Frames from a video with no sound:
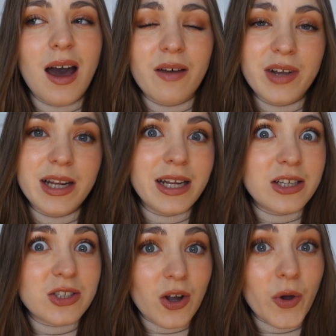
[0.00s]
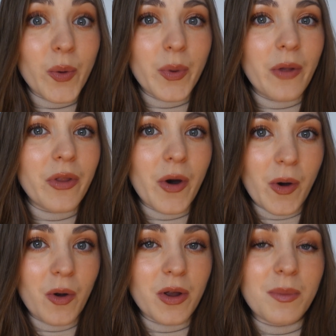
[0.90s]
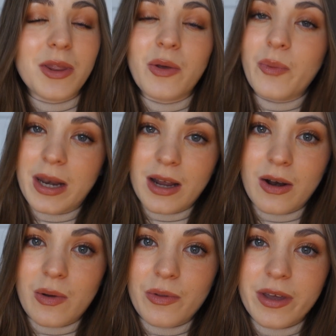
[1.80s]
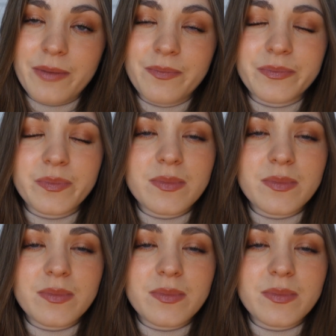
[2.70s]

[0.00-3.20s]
I really need to stock up on the autumn and the winter clothing.